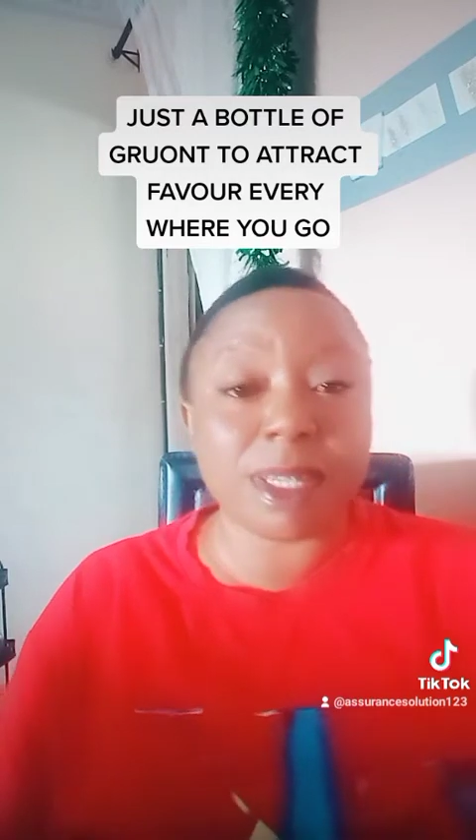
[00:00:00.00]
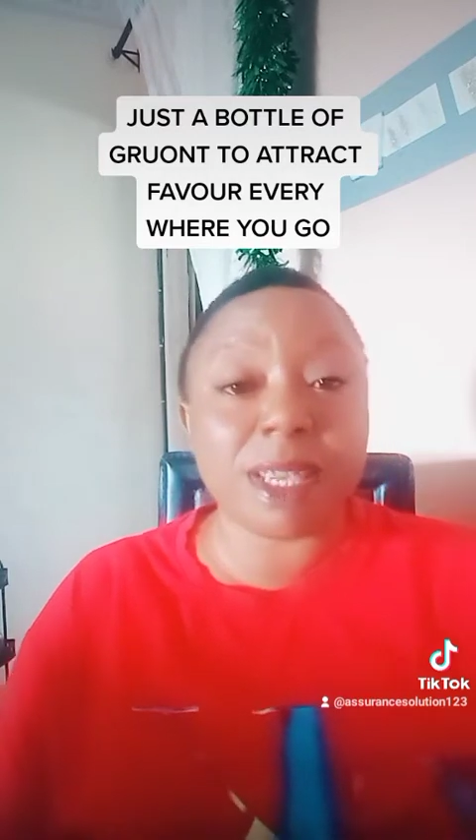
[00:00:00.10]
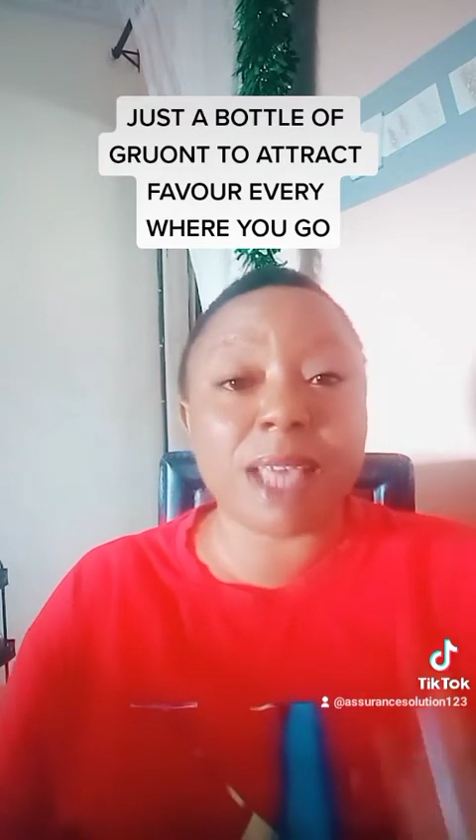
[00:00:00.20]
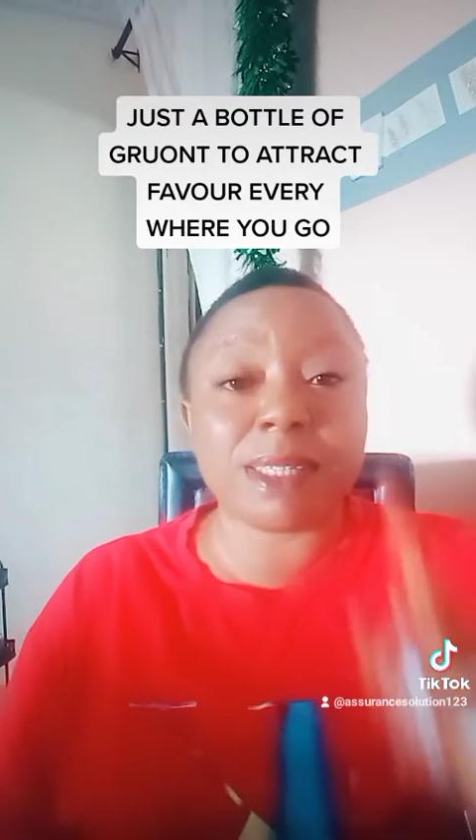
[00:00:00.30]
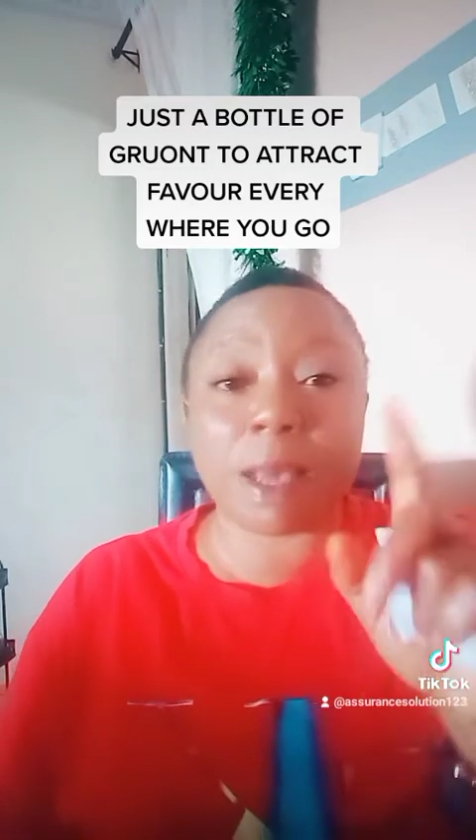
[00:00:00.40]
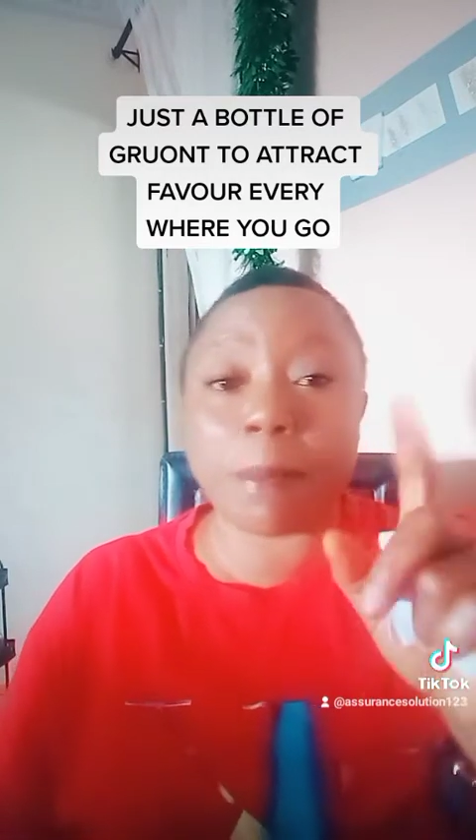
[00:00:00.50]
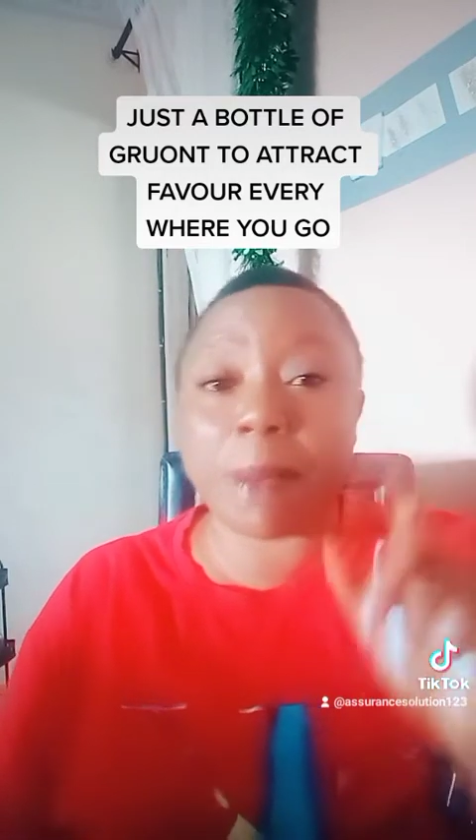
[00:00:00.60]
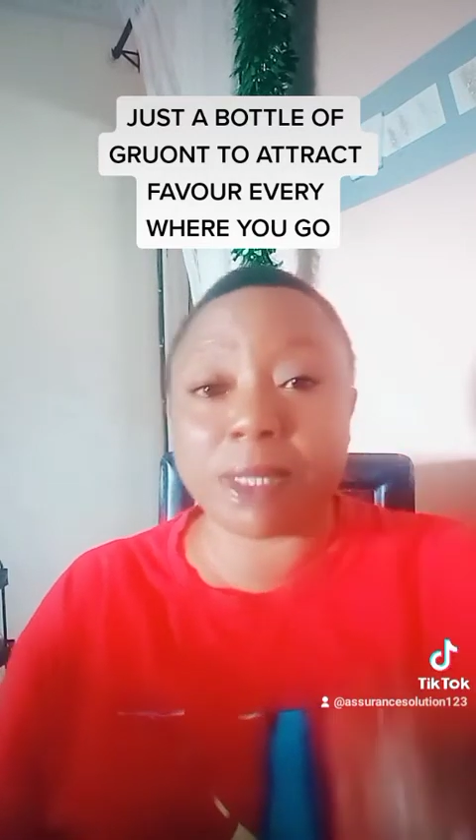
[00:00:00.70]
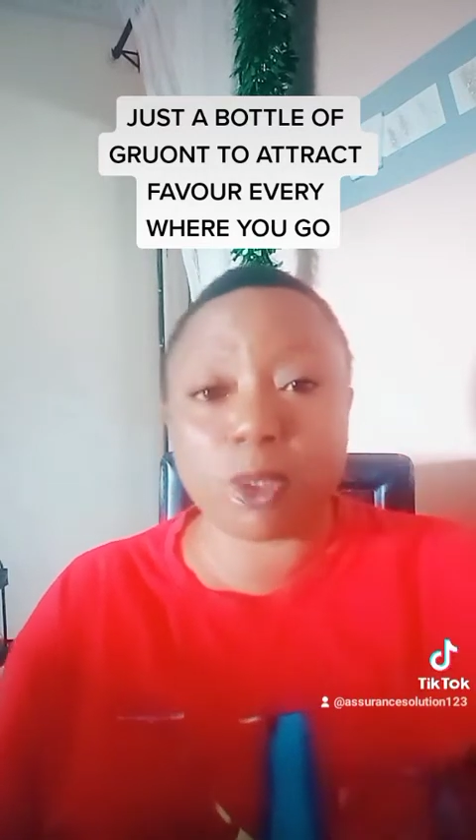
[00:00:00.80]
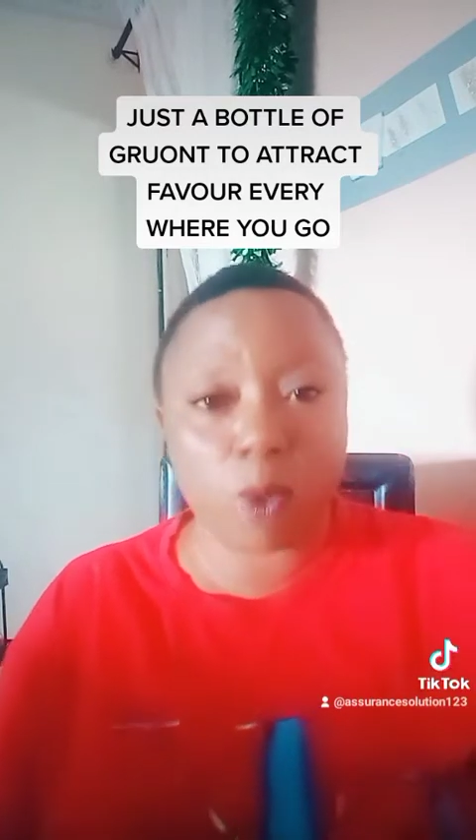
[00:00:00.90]
The year is
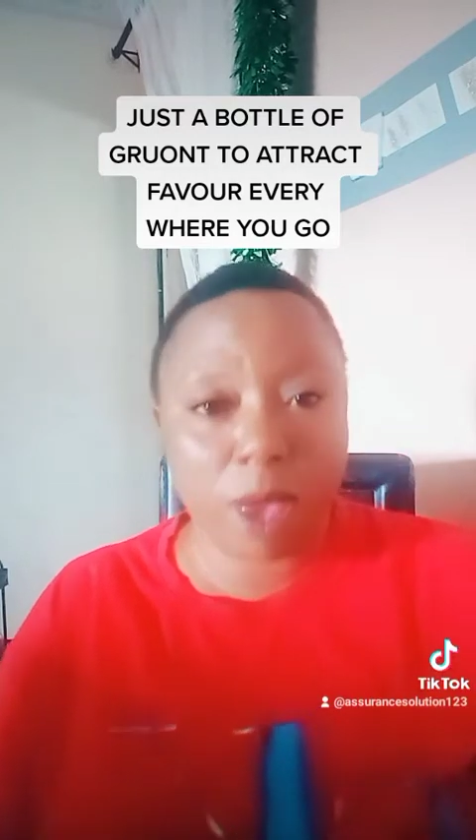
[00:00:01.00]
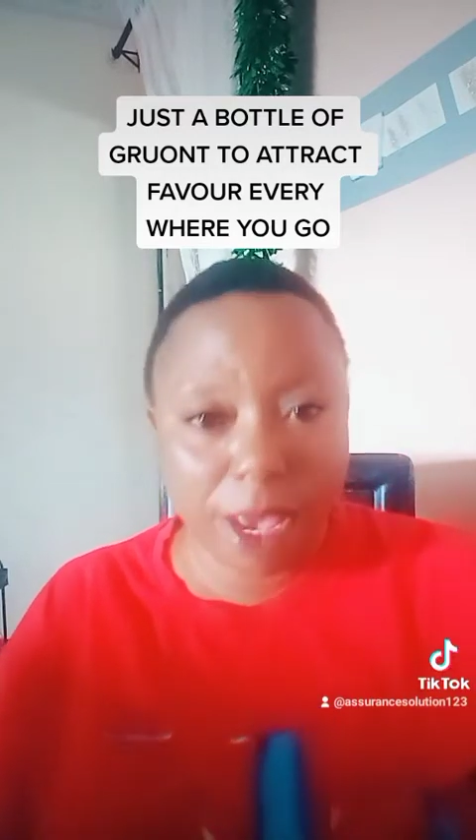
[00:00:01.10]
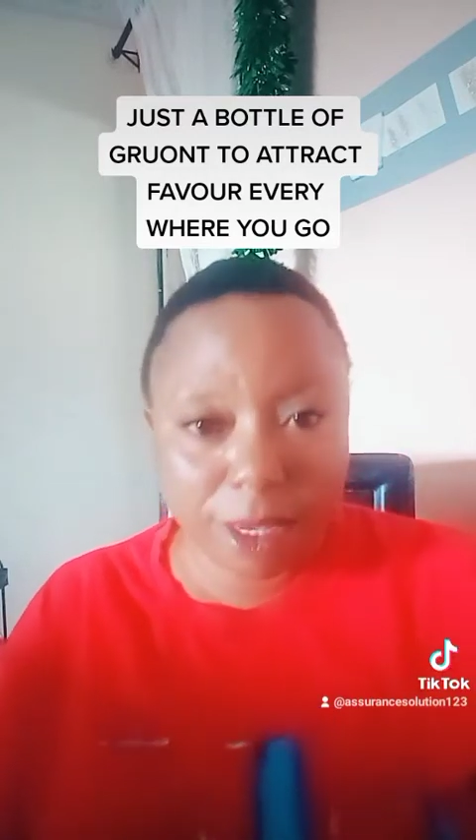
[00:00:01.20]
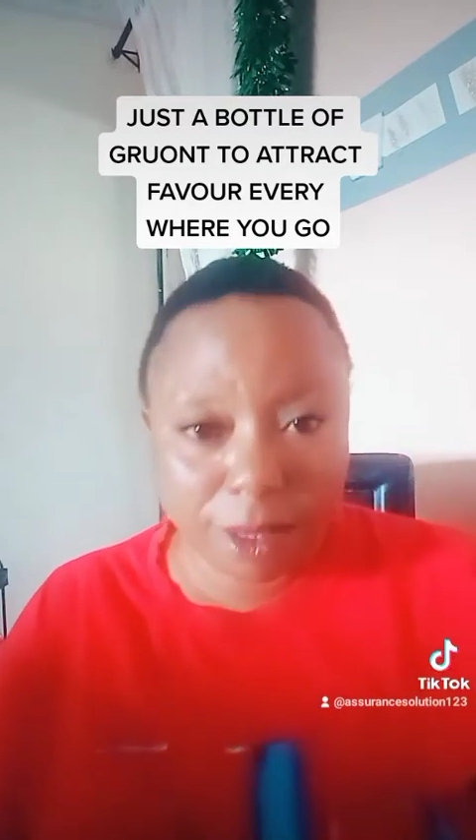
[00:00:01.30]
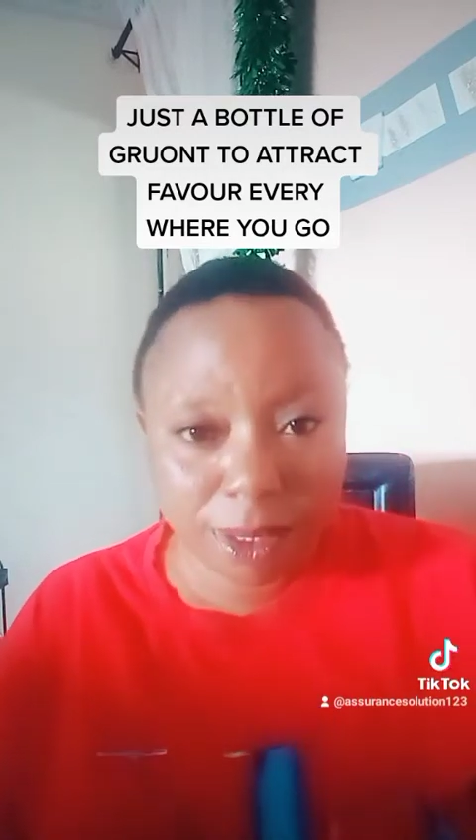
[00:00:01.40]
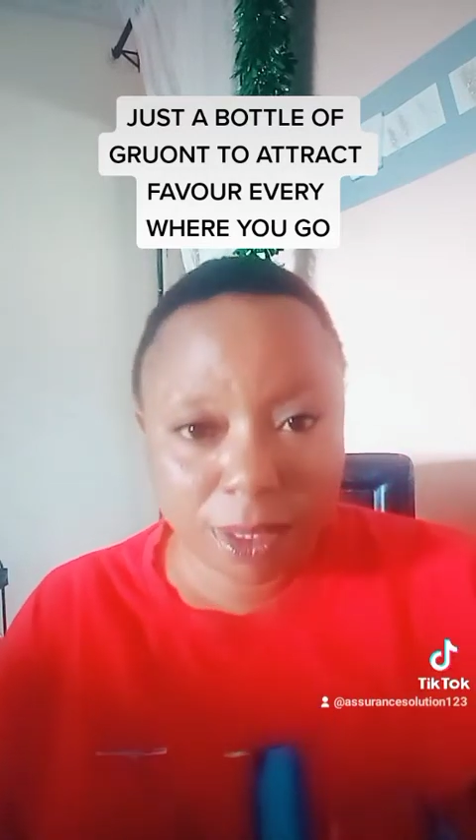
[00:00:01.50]
about to end.